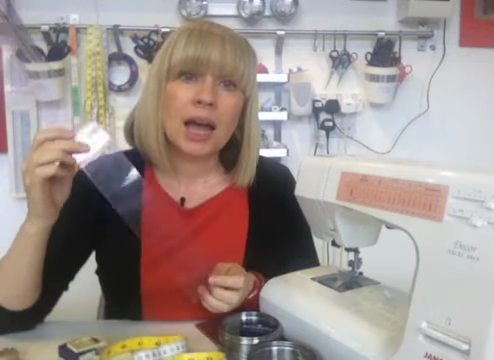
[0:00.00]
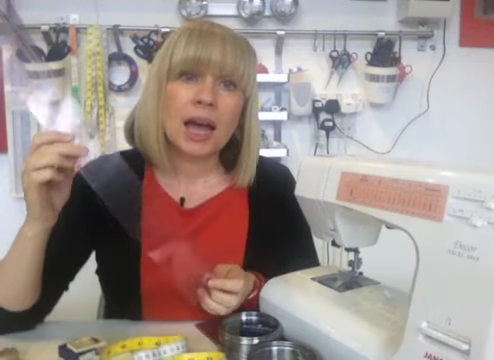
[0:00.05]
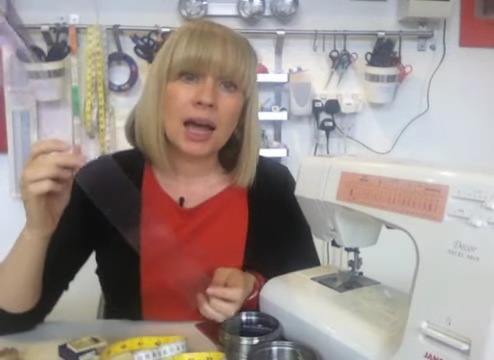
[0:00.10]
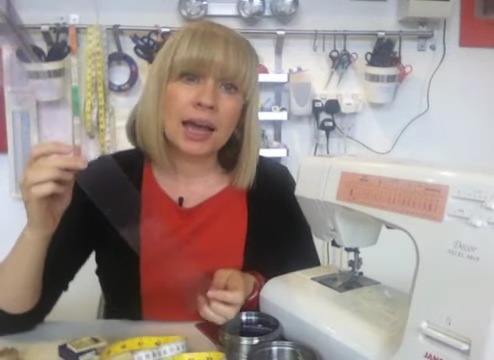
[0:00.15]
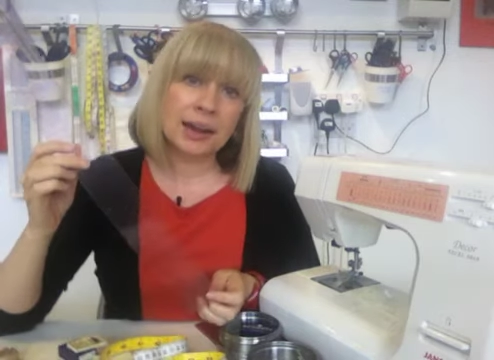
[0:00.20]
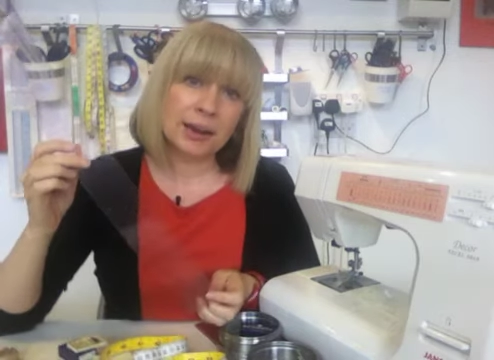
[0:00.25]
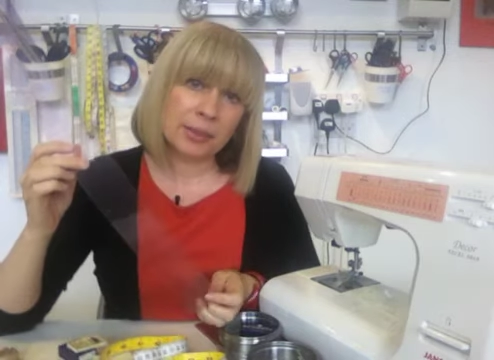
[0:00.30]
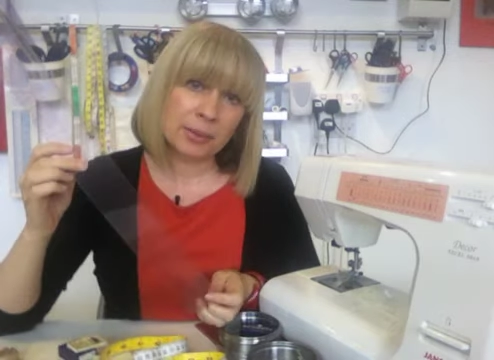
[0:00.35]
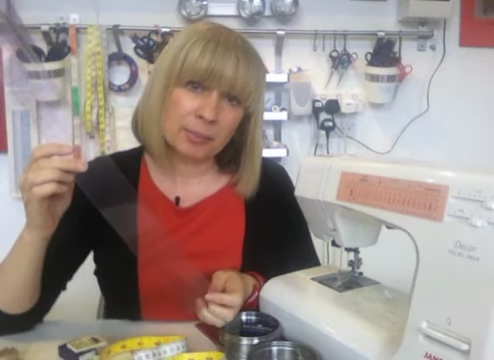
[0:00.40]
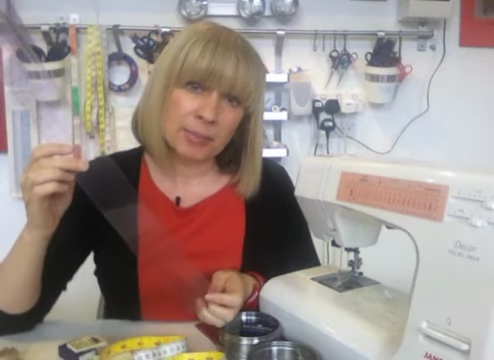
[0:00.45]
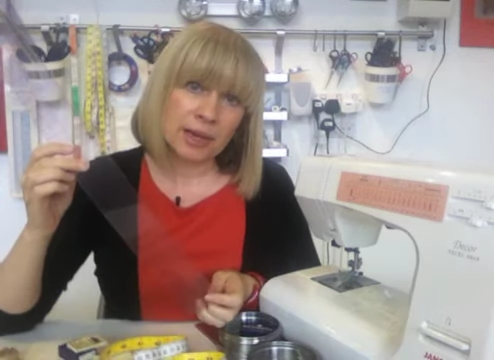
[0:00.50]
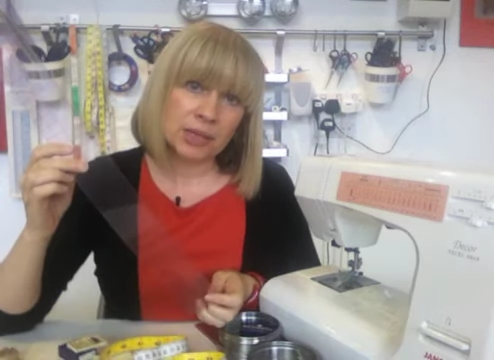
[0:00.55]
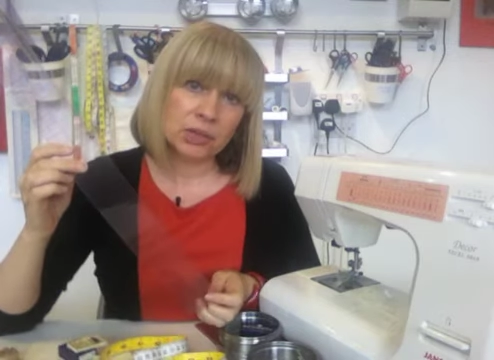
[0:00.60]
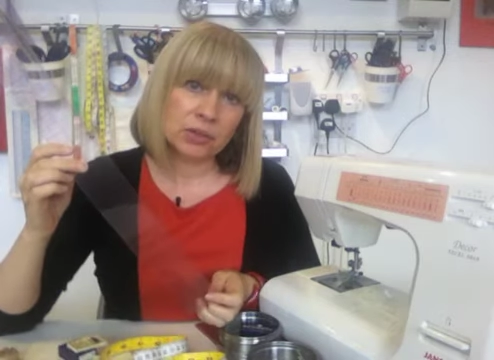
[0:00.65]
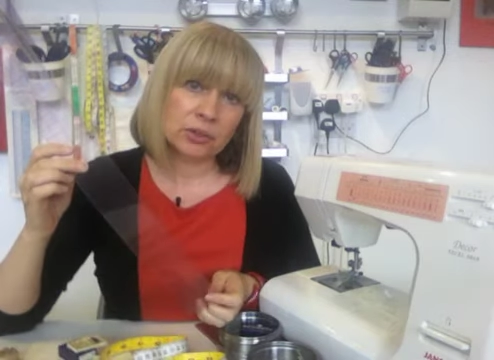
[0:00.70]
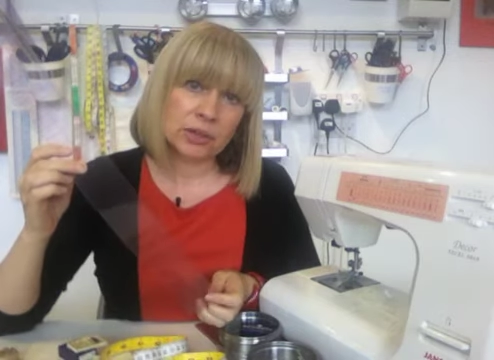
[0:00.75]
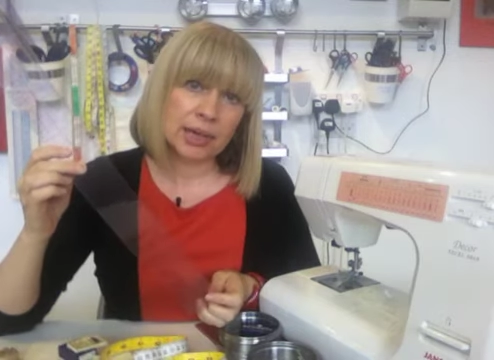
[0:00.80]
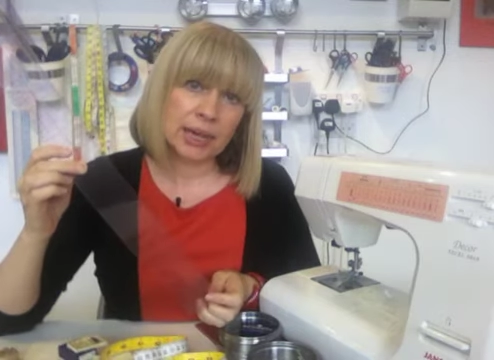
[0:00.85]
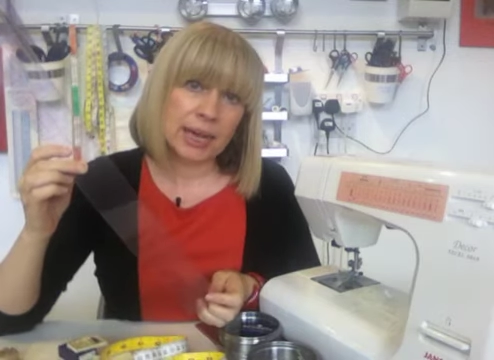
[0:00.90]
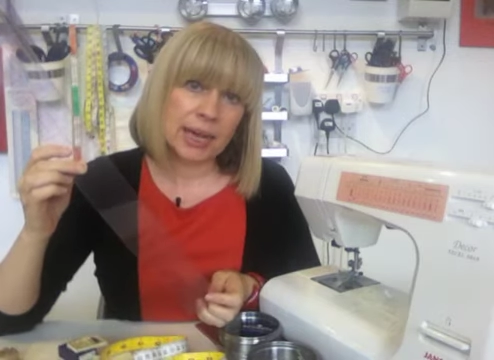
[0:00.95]
Another
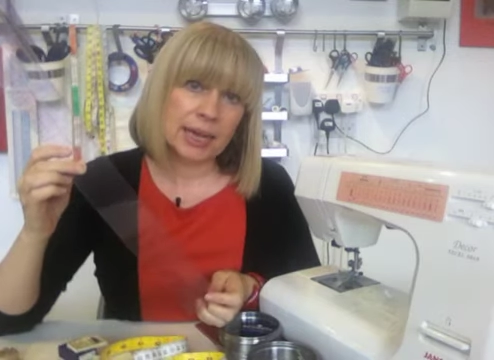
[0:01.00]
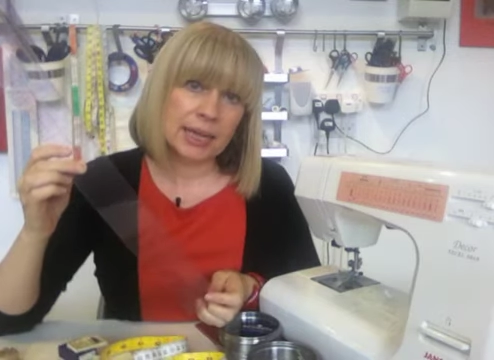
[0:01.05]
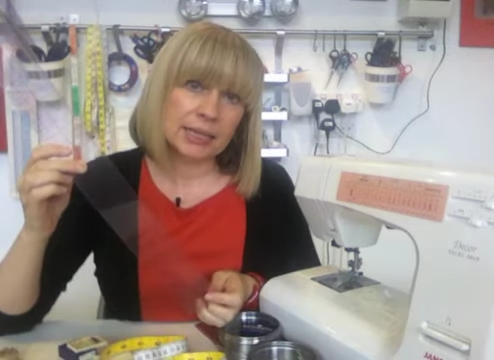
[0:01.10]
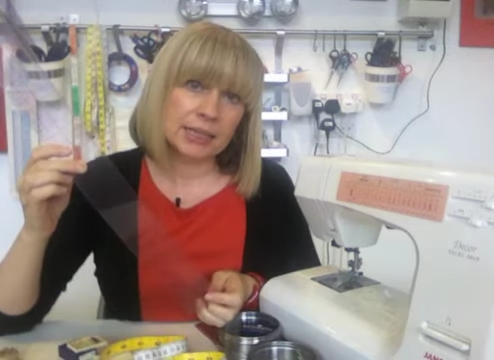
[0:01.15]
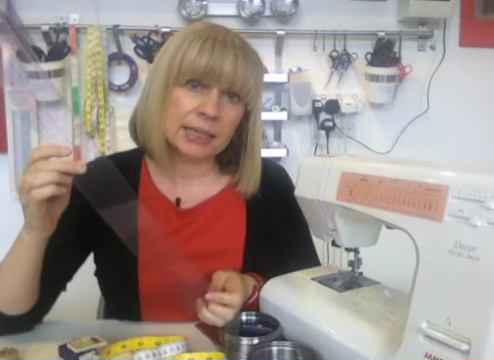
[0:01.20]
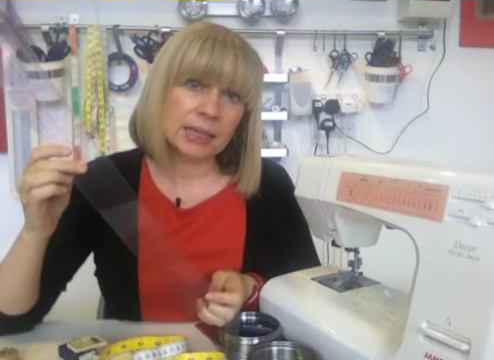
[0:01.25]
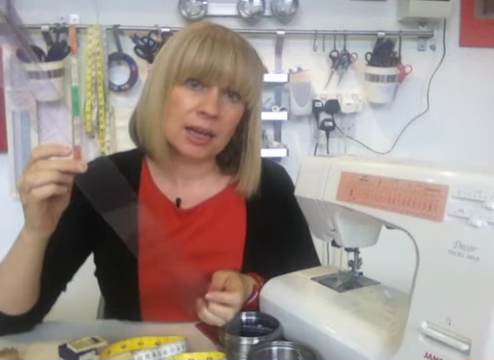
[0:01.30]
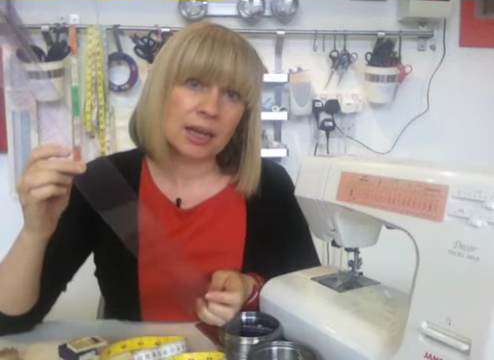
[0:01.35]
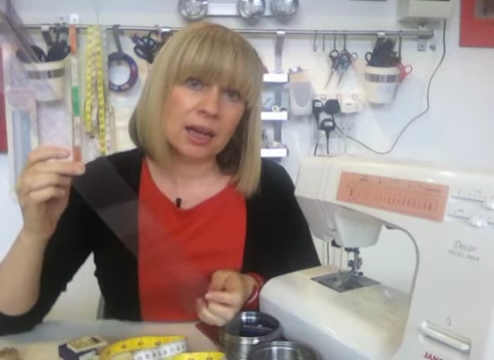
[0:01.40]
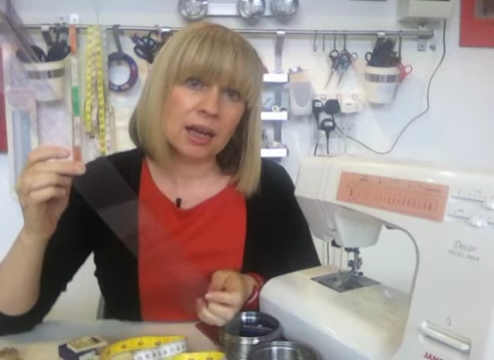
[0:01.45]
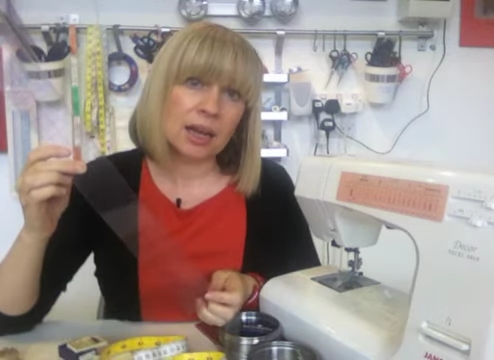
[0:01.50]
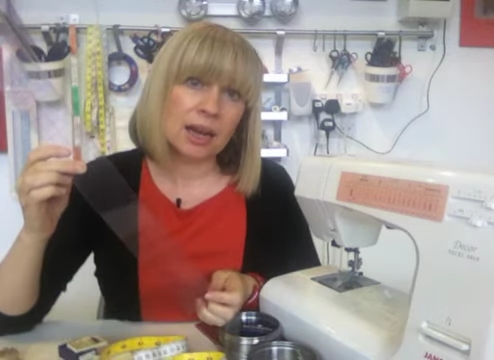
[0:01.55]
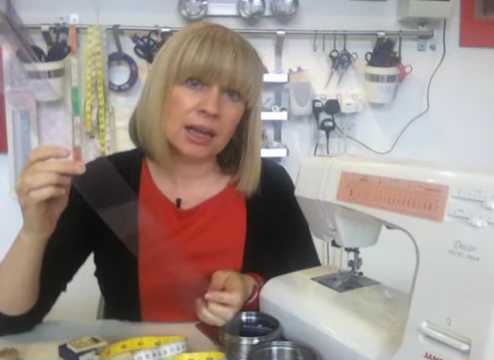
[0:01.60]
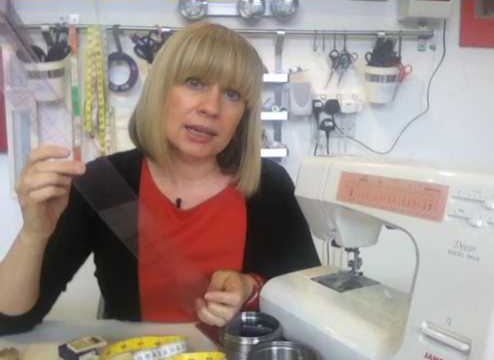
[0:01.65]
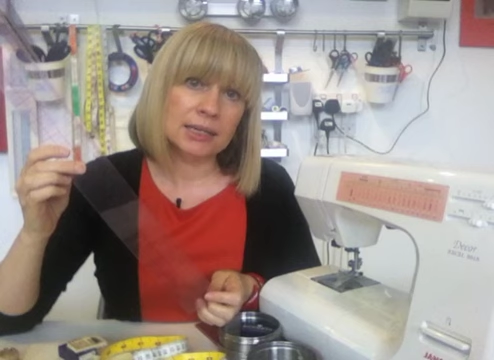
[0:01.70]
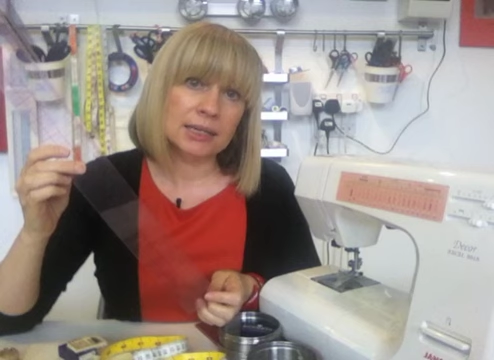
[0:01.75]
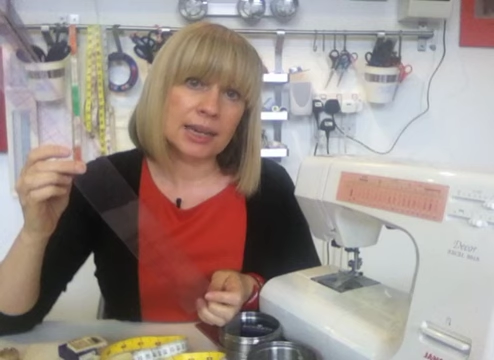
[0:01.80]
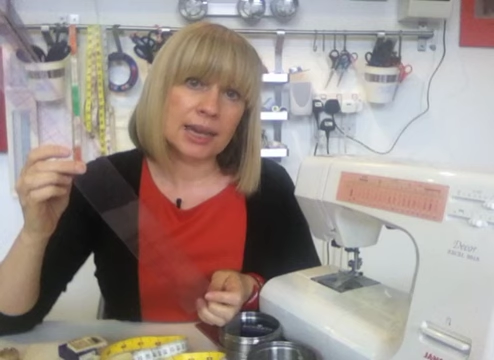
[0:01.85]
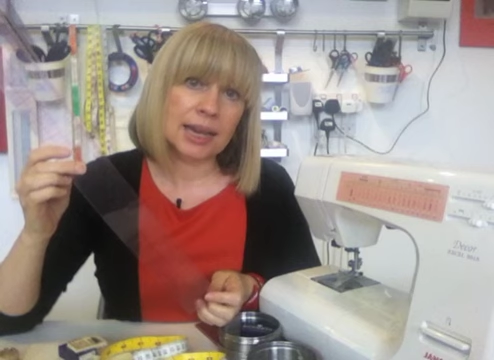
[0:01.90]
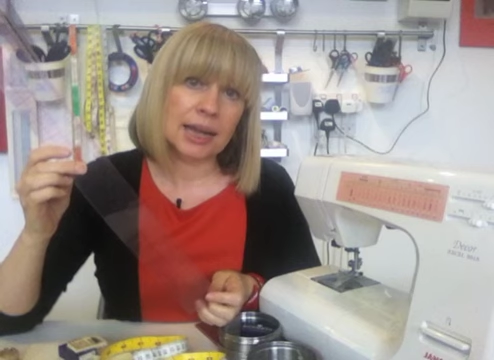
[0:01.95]
measuring aid that I
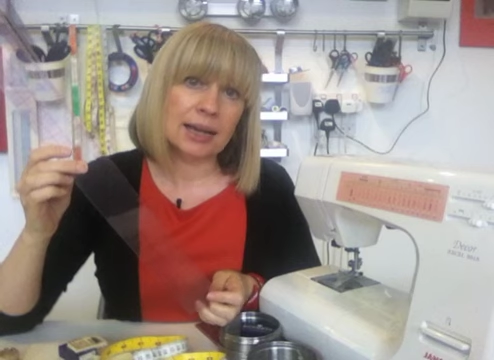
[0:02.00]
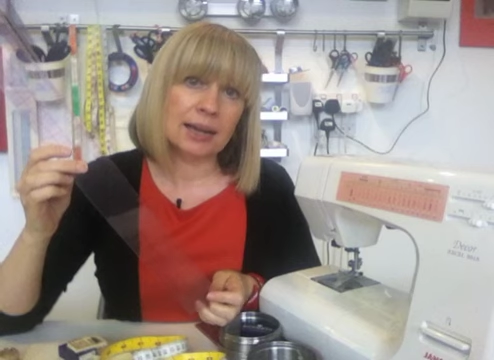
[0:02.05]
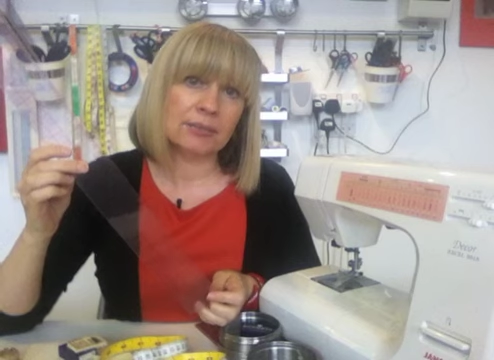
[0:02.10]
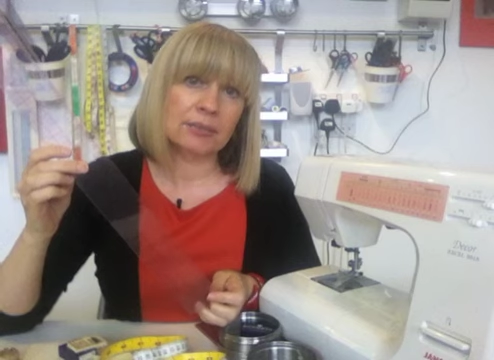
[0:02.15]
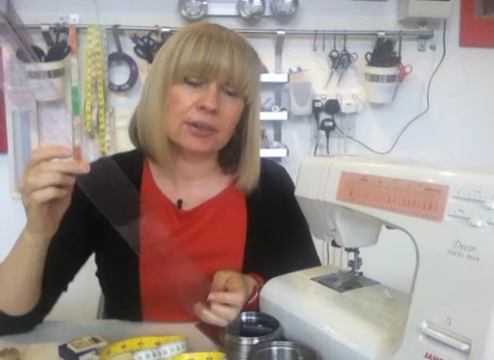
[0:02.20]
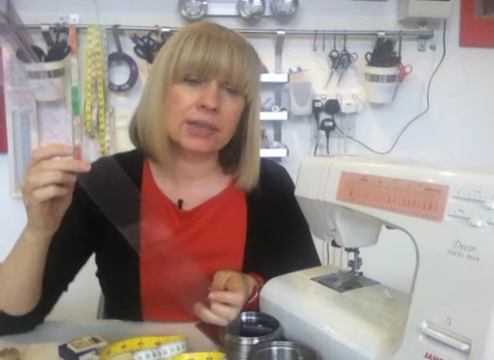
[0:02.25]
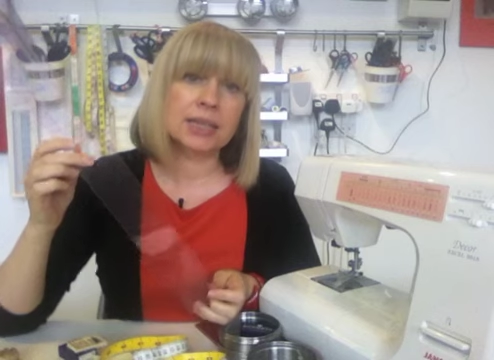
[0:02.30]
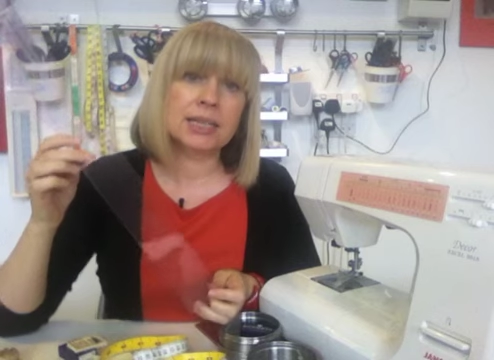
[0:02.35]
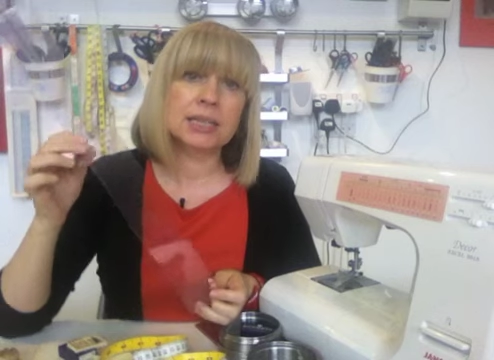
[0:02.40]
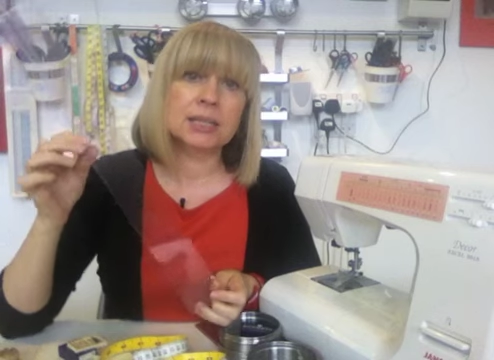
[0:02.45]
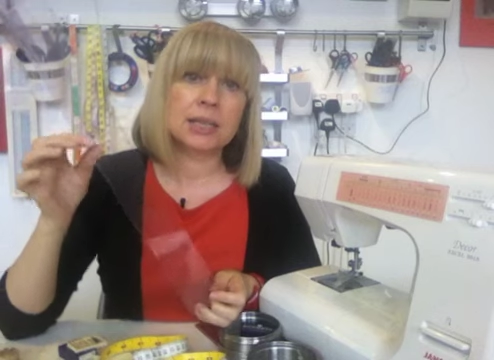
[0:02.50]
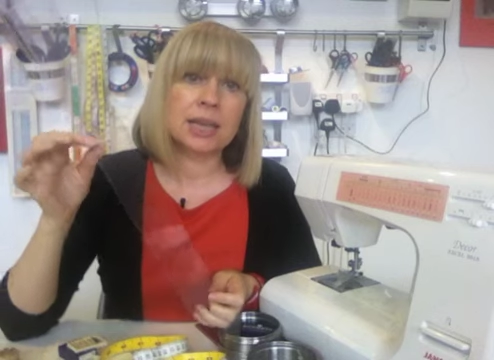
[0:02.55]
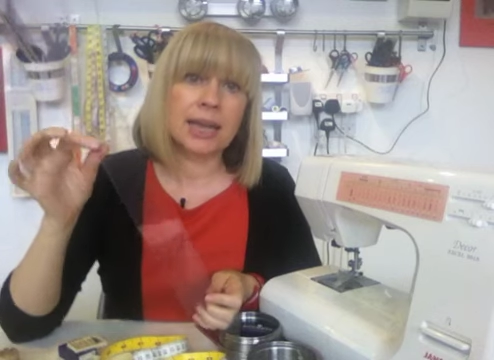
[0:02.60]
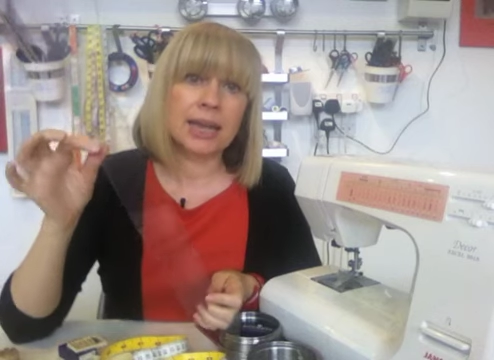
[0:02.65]
like to have is